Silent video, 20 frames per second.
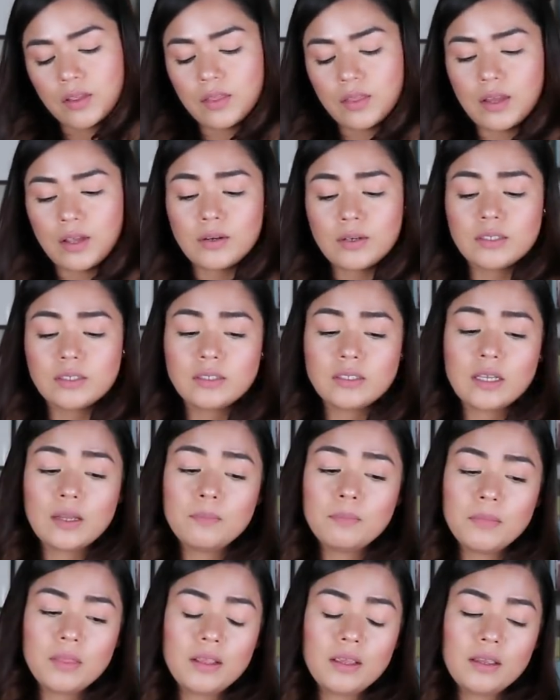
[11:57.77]
There is
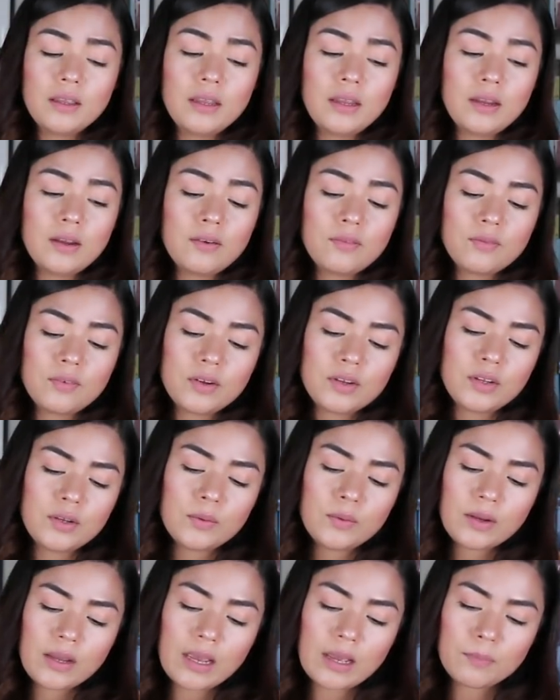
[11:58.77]
something here for
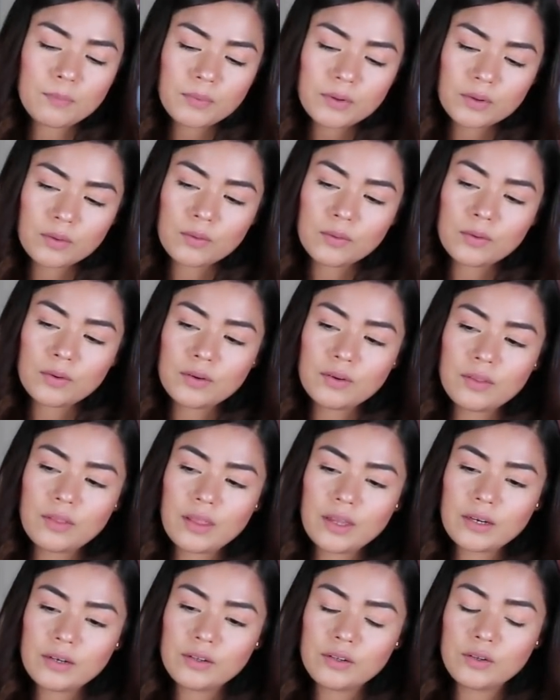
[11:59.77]
you, Capricorn,
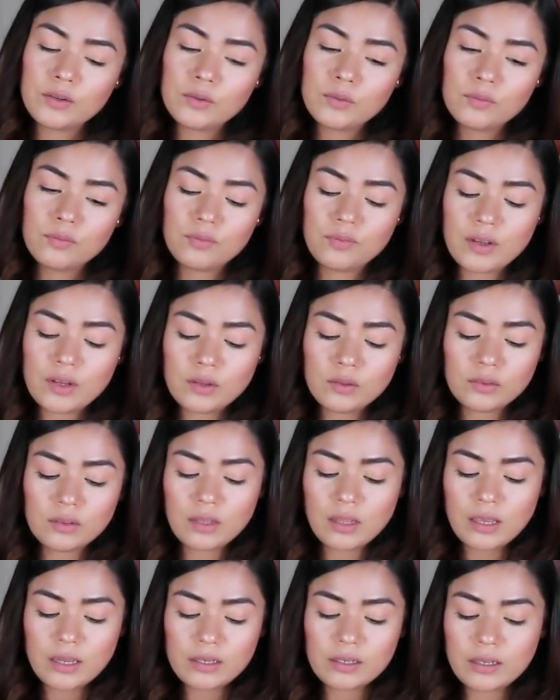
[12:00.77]
that you felt
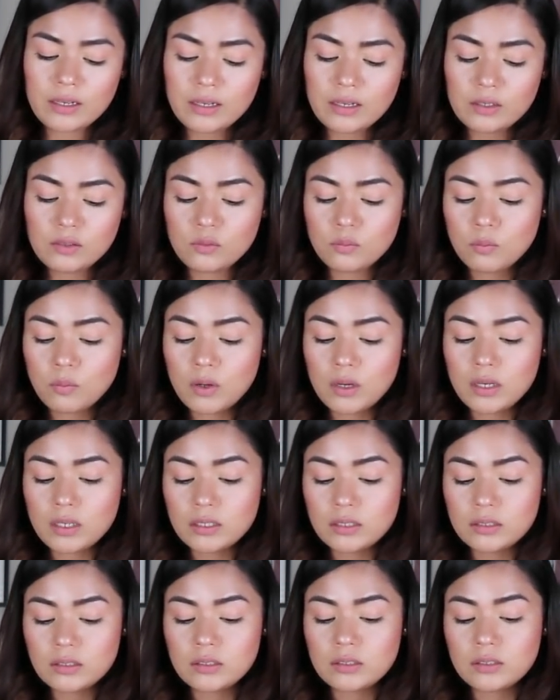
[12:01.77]
like it
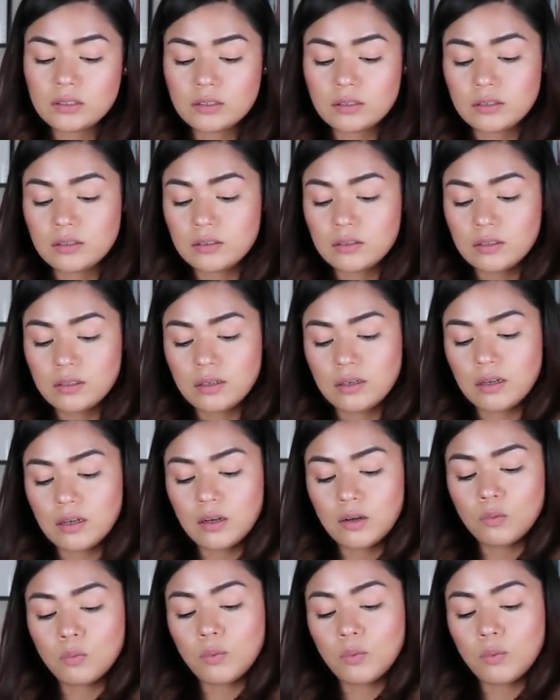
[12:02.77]
was a